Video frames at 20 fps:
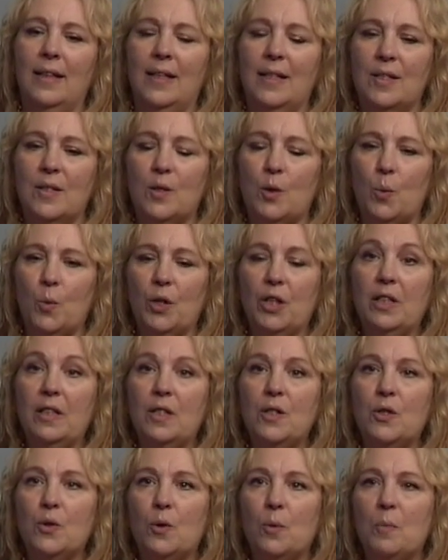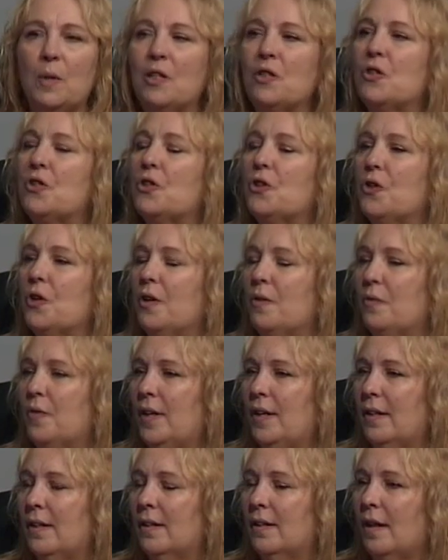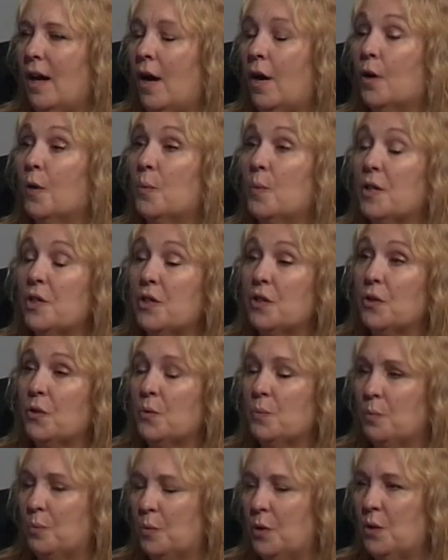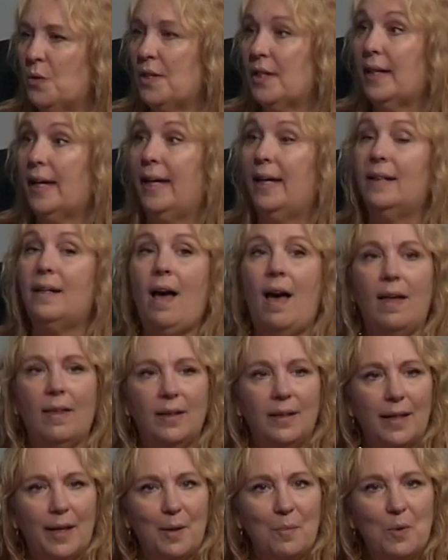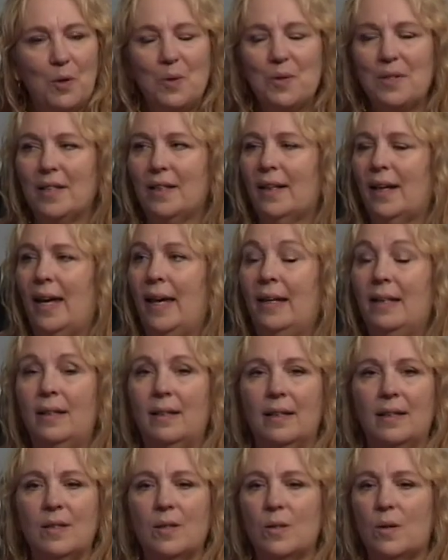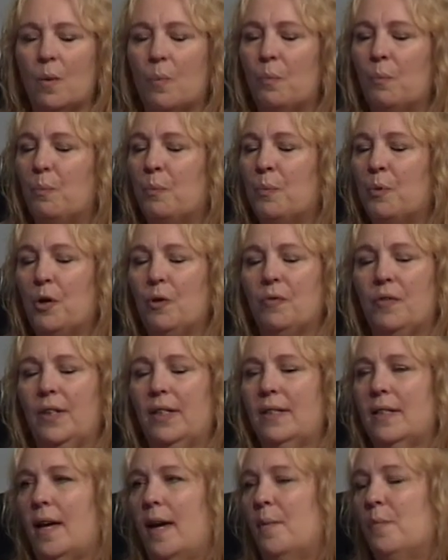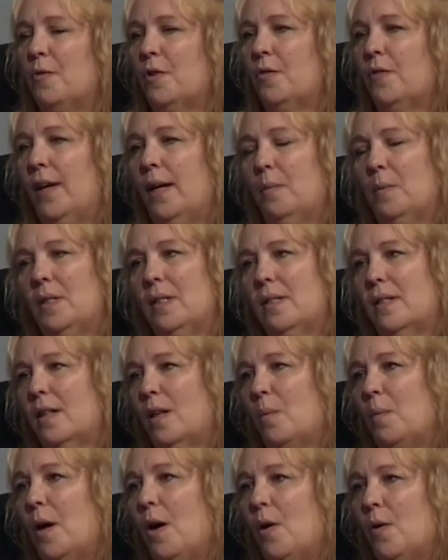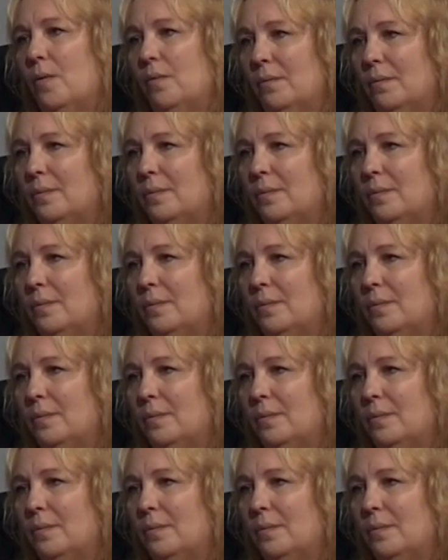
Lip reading: so we're going to do a mixture of our original music and holiday music, and it is a perfect time for families to come out.